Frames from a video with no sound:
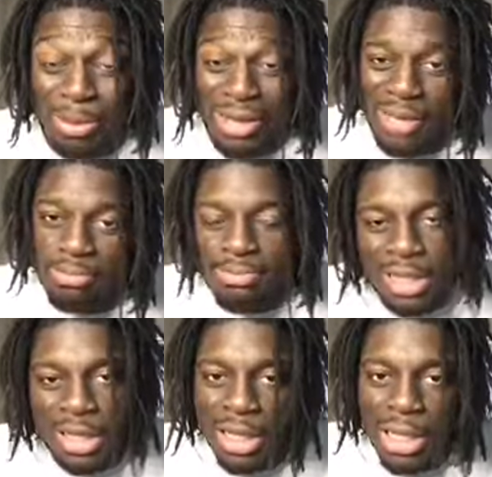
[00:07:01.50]
but
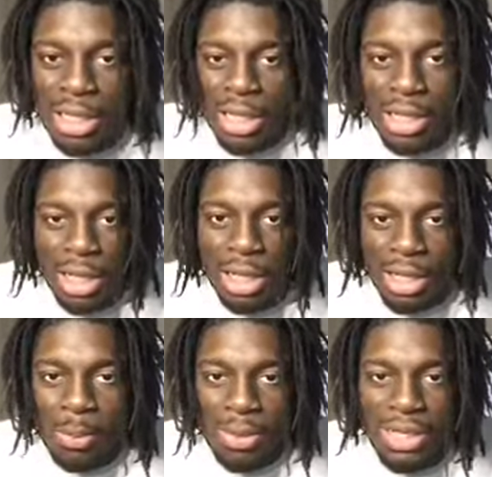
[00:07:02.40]

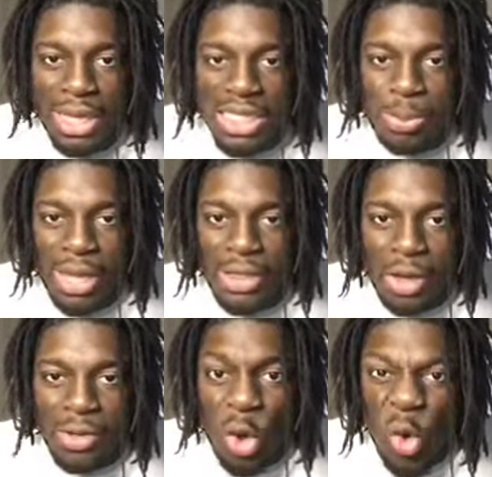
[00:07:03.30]
pretty nice play,
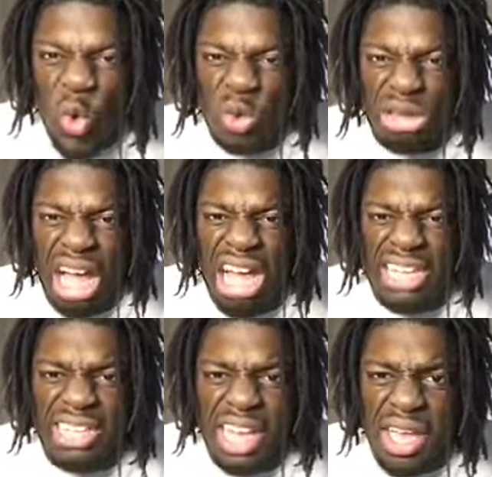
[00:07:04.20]
though. Oh,
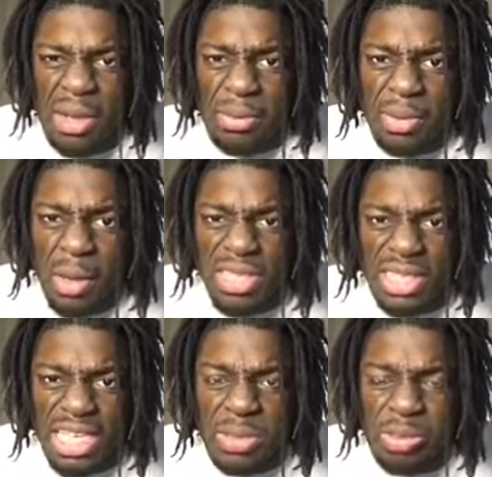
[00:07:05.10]
god damn. It was a
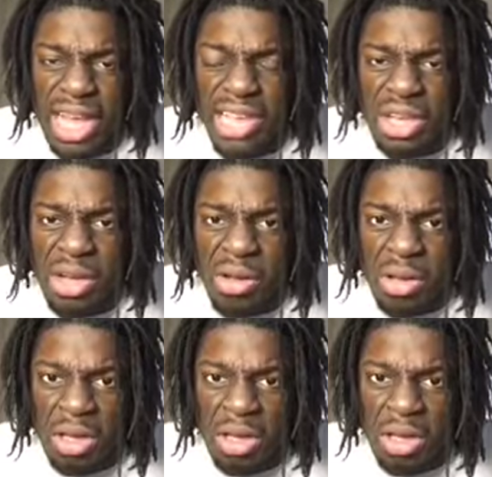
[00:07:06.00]
nice play, though.